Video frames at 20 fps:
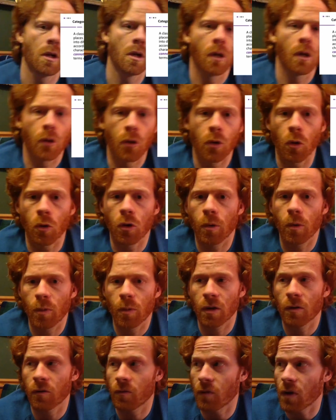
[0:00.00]
going to be
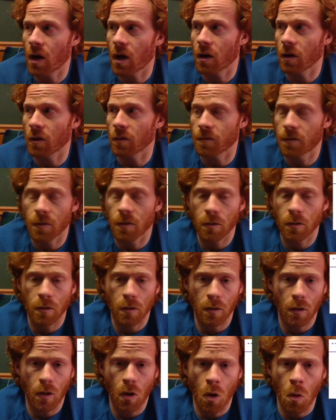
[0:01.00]
involved
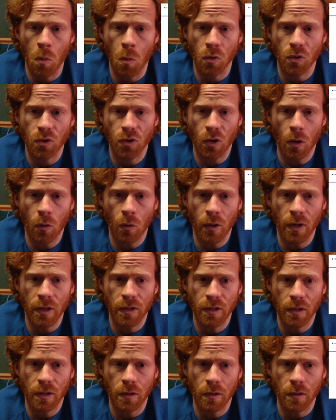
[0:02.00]
almost
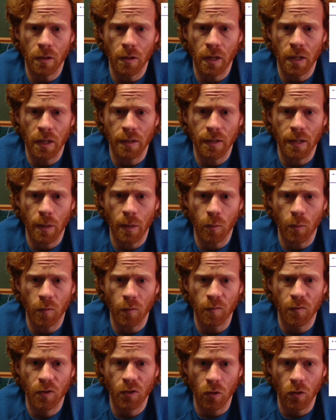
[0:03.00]
always in any type
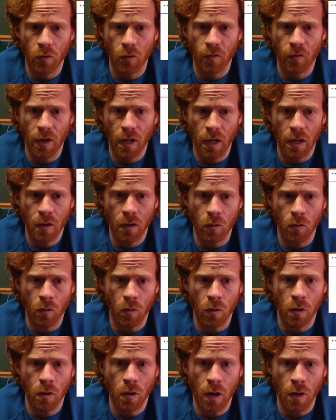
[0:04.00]
of survey
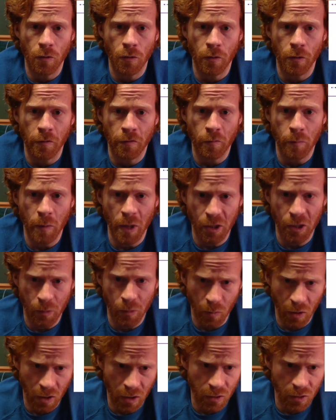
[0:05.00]
or other information,
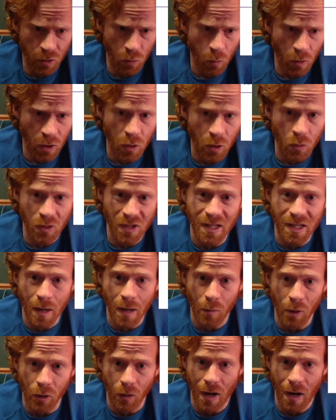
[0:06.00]
because we use
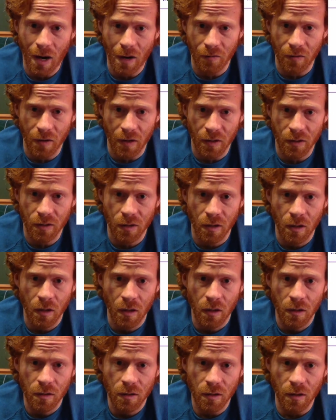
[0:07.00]
demographics
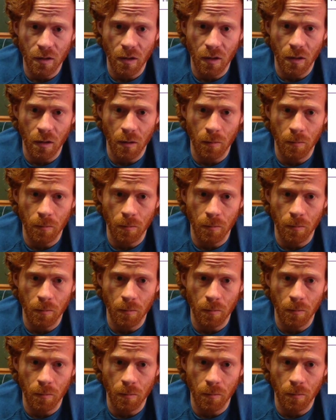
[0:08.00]
to